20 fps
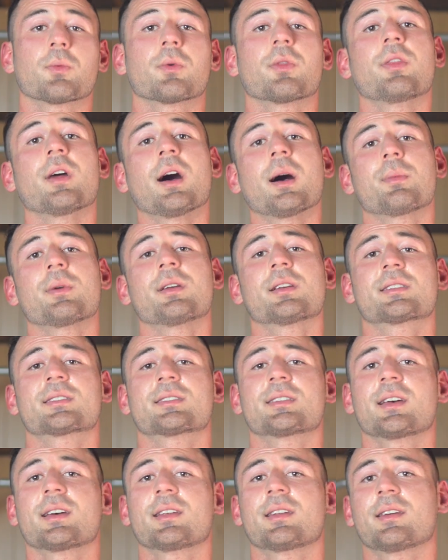With that being
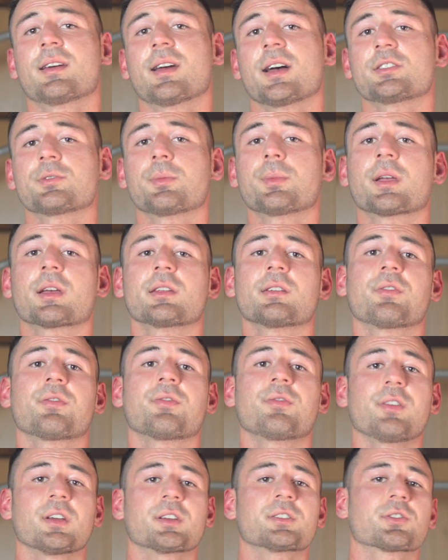said, as you begin to
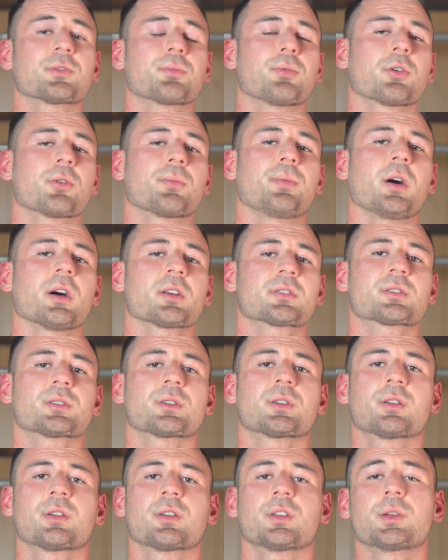fix your poor
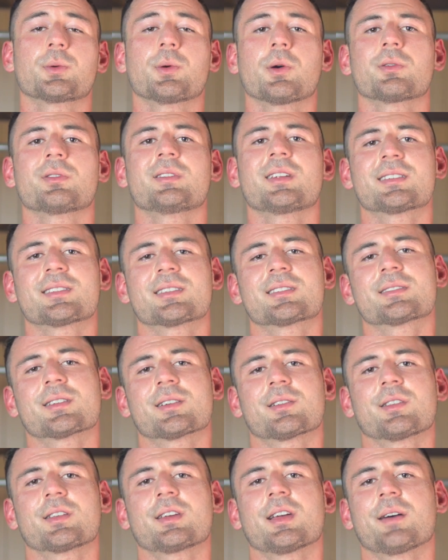posture, you won't
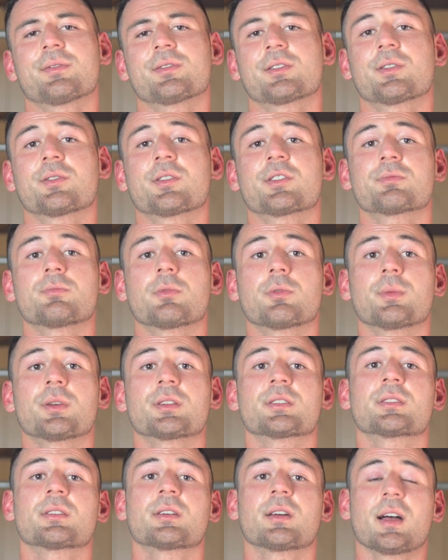necessarily have to do these
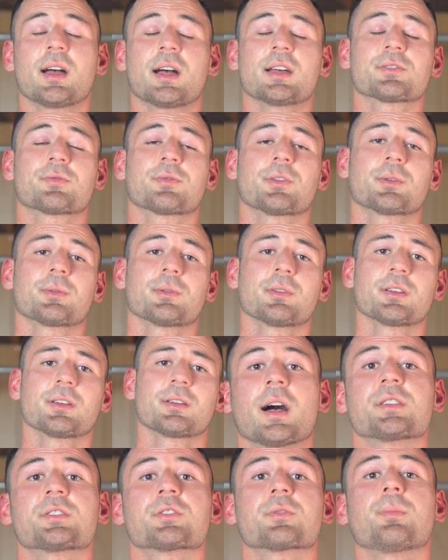movements as frequently.
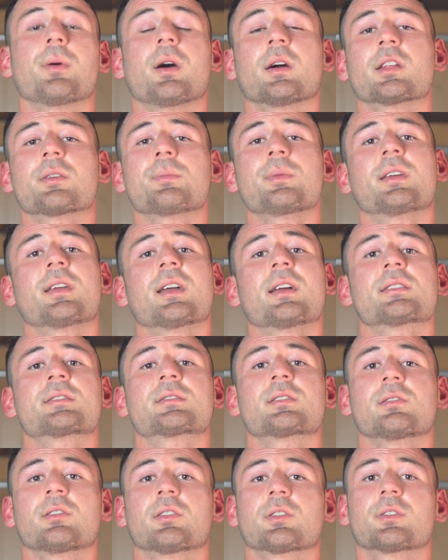As your body begins
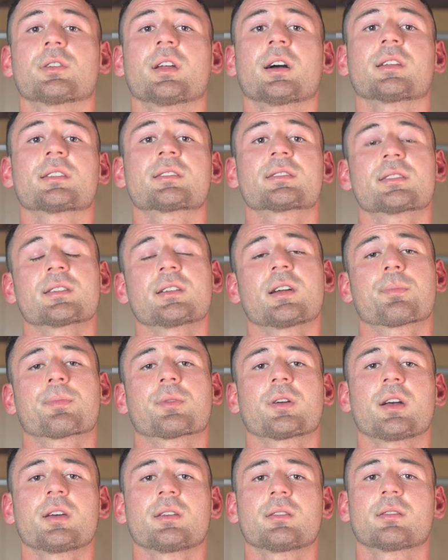to learn how to sit
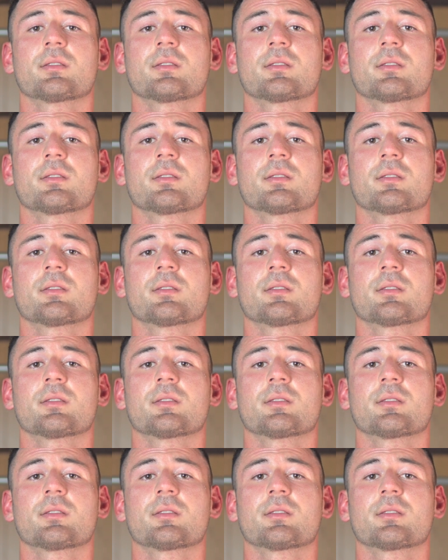upright,